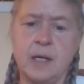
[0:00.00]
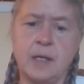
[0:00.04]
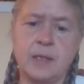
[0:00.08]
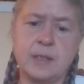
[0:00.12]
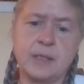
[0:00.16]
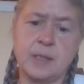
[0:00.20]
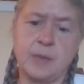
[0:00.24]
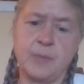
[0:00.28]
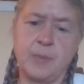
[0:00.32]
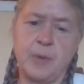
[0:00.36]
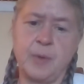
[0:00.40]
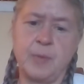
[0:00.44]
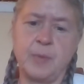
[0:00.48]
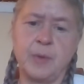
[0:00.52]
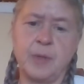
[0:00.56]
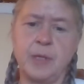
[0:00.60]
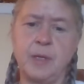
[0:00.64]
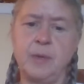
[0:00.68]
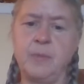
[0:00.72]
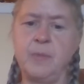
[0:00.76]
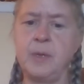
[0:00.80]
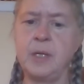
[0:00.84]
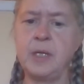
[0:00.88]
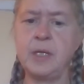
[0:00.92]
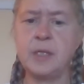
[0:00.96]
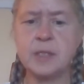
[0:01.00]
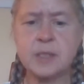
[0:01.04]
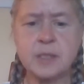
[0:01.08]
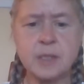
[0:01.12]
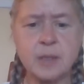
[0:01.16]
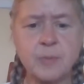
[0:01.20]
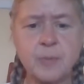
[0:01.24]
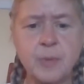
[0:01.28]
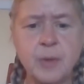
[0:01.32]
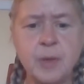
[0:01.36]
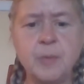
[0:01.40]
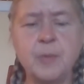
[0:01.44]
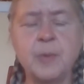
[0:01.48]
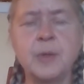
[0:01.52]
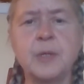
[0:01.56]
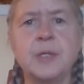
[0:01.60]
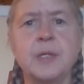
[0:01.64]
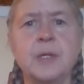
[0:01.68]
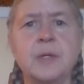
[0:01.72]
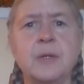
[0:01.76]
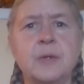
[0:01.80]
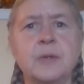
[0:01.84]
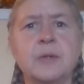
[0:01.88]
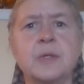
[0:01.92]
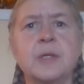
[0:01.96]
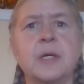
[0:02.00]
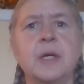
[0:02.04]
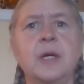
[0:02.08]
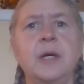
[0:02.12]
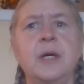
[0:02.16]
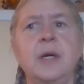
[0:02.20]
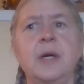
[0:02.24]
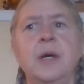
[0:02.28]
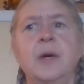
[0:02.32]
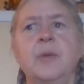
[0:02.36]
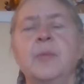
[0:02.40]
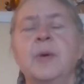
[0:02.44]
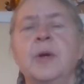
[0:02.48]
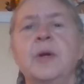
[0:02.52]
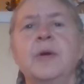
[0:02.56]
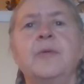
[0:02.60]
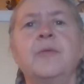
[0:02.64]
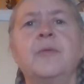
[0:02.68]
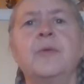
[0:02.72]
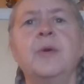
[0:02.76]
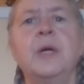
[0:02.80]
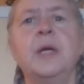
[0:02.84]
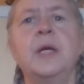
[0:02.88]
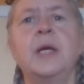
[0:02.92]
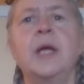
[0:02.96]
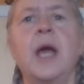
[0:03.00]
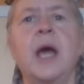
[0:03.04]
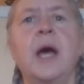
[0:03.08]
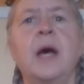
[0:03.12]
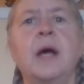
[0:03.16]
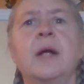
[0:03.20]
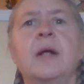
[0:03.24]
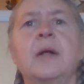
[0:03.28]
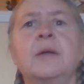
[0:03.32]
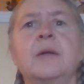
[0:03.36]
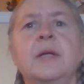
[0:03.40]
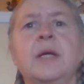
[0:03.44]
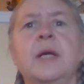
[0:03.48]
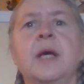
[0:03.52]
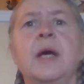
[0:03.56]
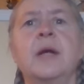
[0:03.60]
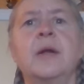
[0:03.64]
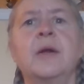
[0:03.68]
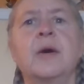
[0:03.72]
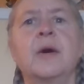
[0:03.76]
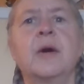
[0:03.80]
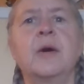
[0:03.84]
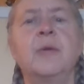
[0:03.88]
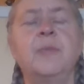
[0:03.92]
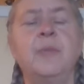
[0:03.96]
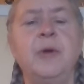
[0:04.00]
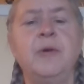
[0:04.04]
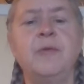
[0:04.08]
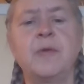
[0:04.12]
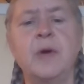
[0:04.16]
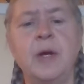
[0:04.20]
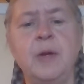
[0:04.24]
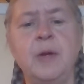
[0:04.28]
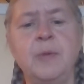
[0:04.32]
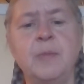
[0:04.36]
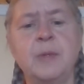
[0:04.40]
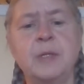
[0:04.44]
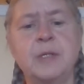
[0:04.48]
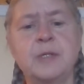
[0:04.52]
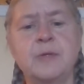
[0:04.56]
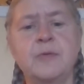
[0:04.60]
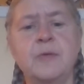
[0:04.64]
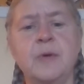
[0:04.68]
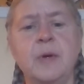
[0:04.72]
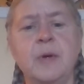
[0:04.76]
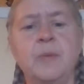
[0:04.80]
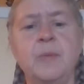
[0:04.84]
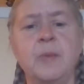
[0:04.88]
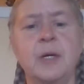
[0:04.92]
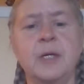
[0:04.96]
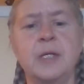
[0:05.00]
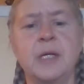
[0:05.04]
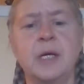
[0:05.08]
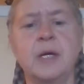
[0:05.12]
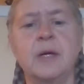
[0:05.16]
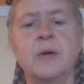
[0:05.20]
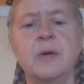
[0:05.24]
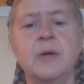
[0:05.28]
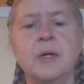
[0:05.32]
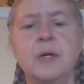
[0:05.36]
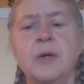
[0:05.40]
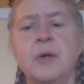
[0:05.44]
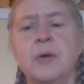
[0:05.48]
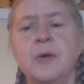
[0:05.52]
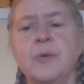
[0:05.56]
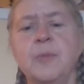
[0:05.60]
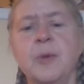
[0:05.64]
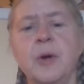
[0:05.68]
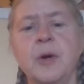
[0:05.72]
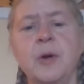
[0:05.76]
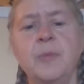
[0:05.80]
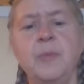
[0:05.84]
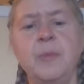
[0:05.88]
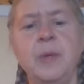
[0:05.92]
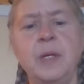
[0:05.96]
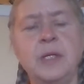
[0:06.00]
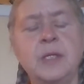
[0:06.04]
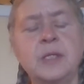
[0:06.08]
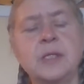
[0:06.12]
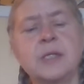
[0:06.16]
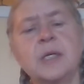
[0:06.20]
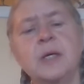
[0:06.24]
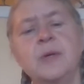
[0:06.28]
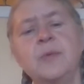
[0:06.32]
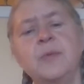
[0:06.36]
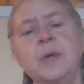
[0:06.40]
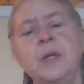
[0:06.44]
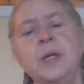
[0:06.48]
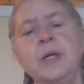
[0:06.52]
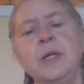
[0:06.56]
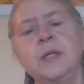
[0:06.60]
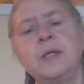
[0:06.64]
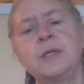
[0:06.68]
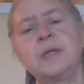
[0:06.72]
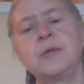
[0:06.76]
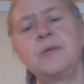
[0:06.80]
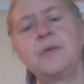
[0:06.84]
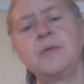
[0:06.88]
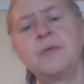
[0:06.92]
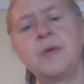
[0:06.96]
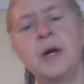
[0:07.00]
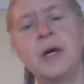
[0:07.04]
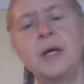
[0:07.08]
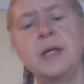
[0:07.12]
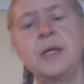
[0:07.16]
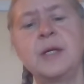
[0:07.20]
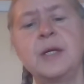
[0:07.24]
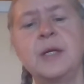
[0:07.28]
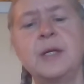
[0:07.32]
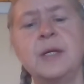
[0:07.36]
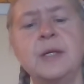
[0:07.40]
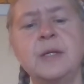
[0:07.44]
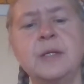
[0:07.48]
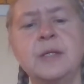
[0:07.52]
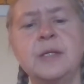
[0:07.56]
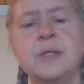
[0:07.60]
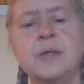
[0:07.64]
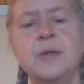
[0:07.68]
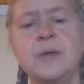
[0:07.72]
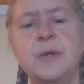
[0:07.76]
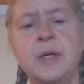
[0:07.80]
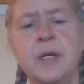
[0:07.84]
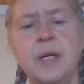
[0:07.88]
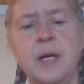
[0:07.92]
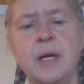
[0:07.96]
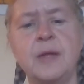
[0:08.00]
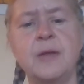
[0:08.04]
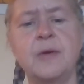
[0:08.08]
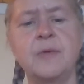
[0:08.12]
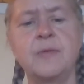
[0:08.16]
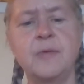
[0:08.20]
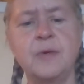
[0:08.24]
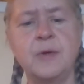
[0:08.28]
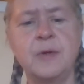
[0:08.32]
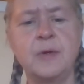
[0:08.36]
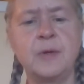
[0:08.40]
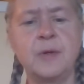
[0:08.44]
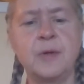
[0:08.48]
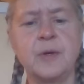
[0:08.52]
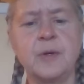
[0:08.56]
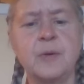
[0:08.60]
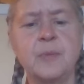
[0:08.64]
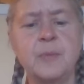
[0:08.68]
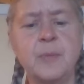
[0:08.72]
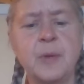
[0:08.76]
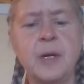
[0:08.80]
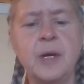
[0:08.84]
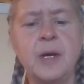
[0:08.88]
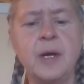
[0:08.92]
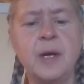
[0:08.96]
Some people eat meat, some people don't. But if we can't get our B vitamins from our dairy group or meats, then we need to find it into another food group.